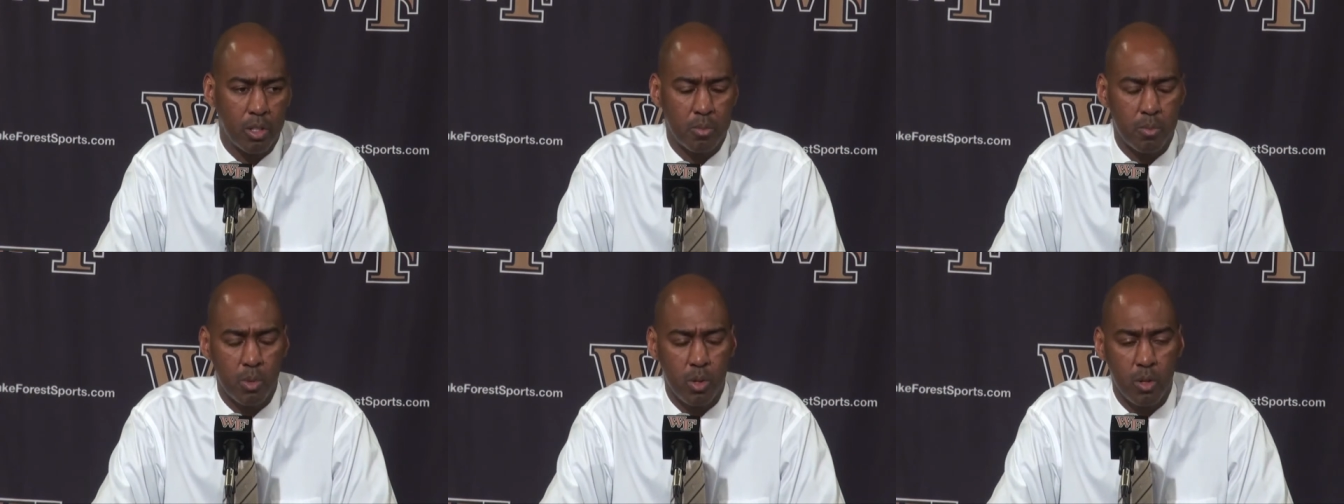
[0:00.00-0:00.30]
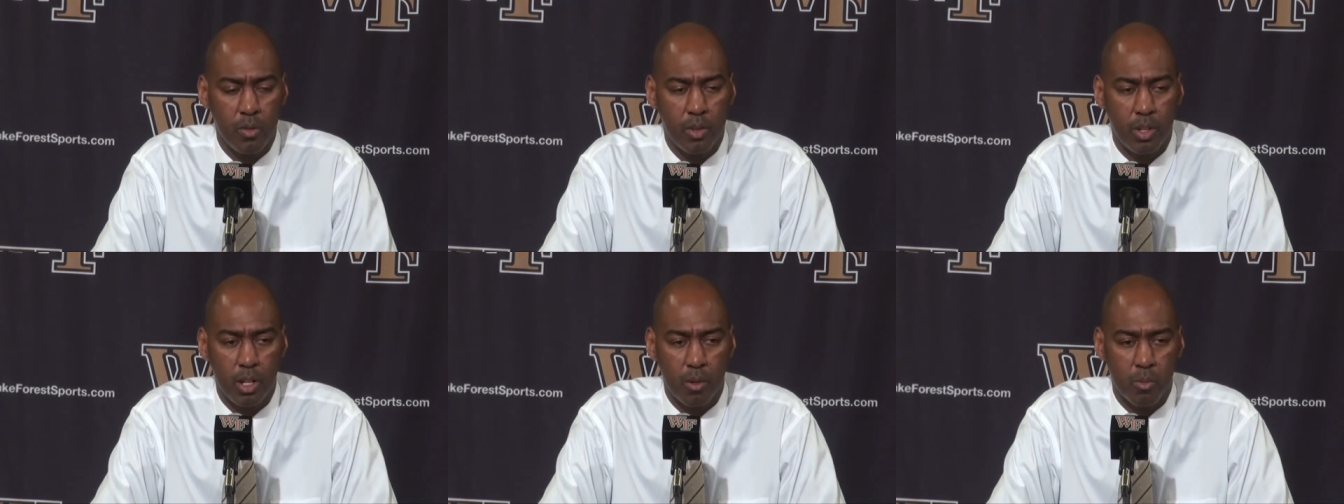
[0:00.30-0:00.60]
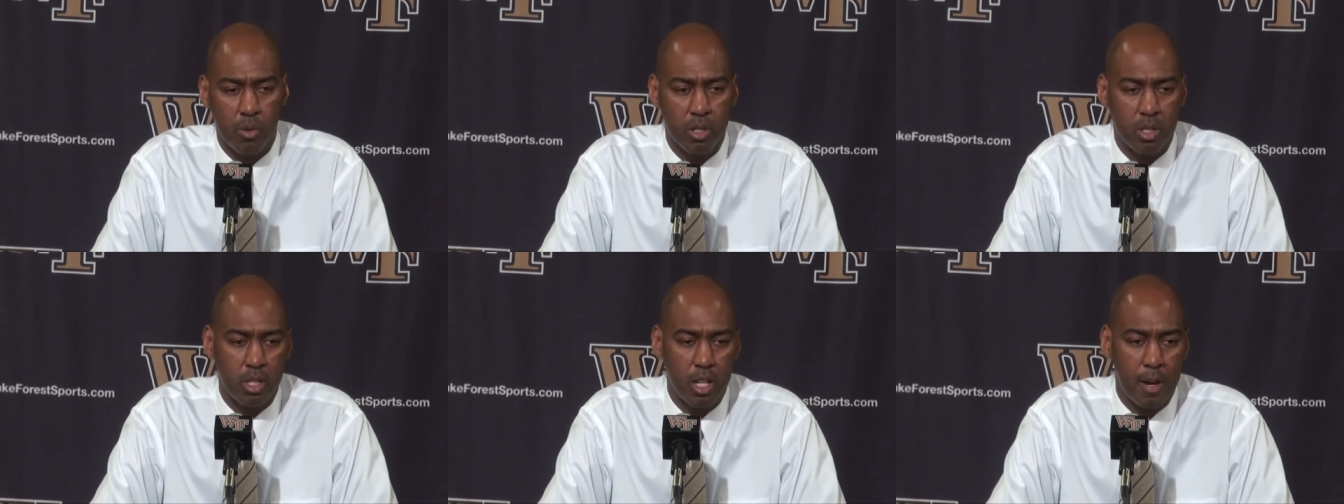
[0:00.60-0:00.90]
is moving and
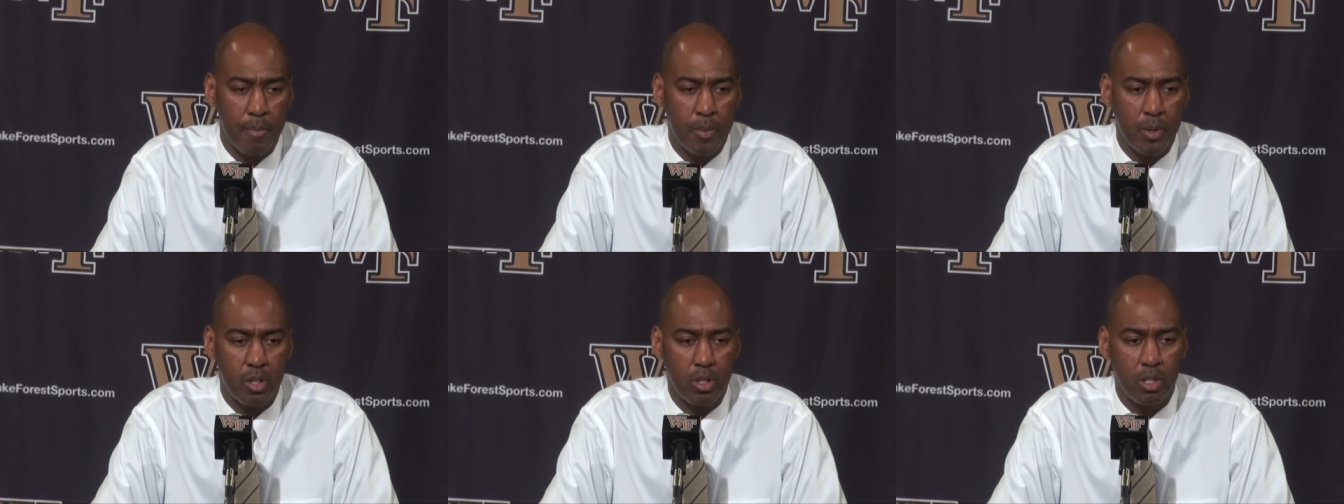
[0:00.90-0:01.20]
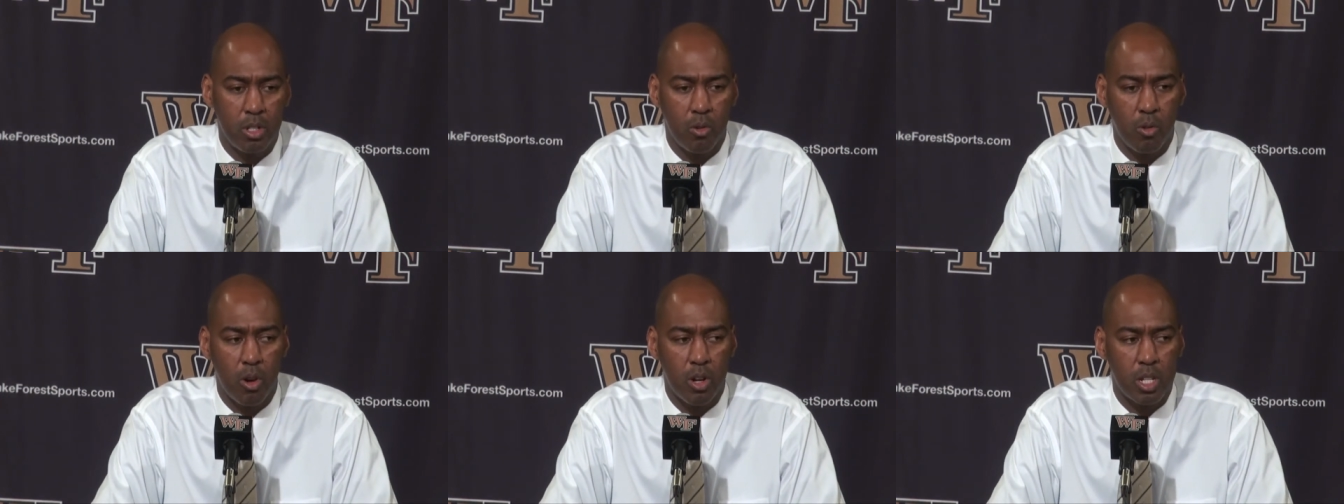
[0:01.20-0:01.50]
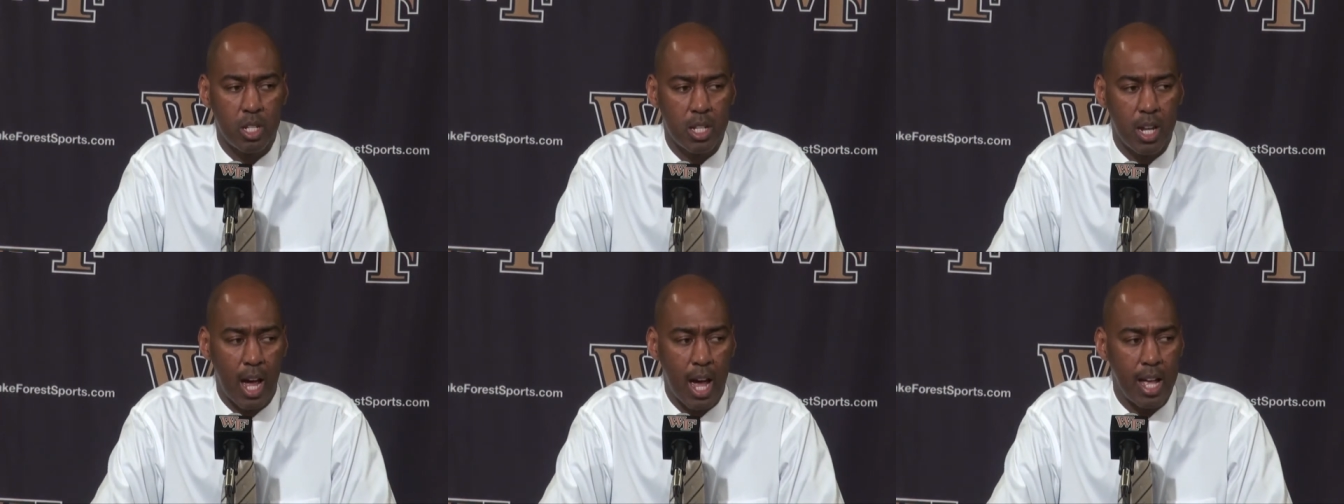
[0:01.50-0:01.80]
we're stepping into our
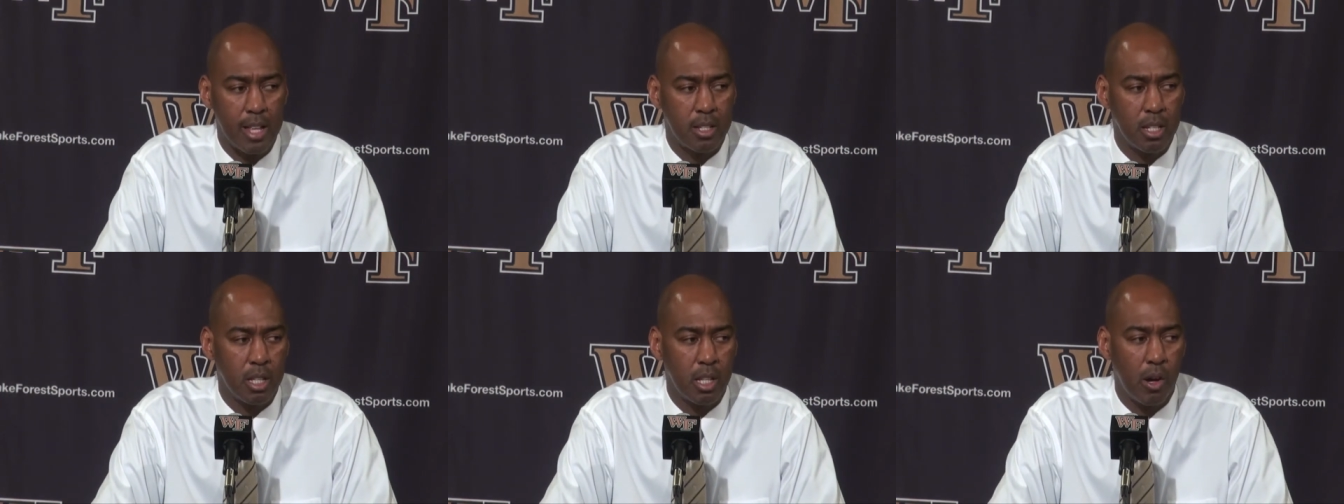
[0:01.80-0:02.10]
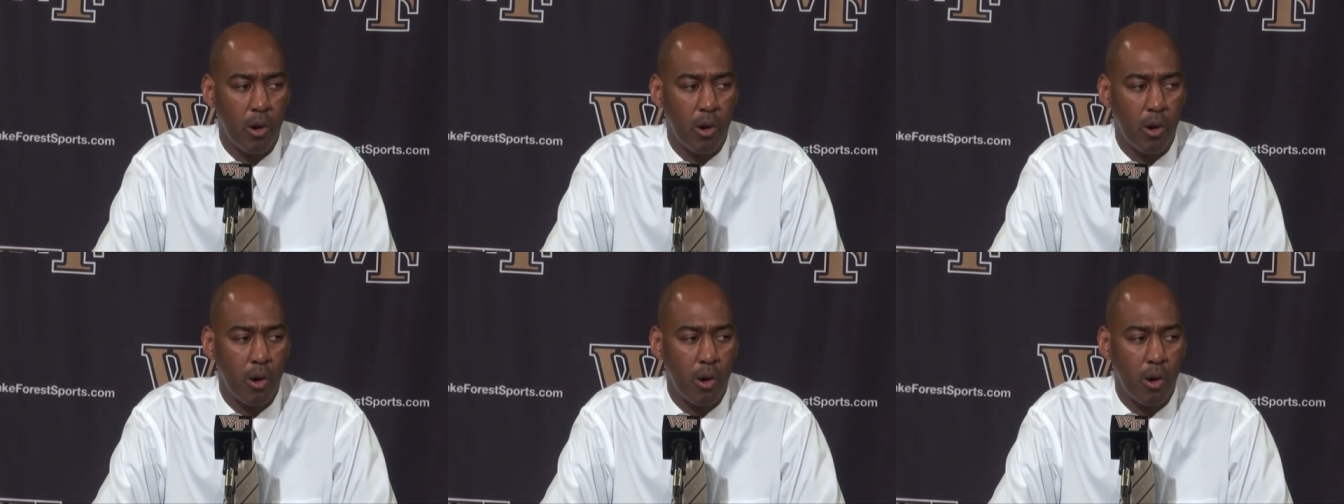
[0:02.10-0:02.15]
shots and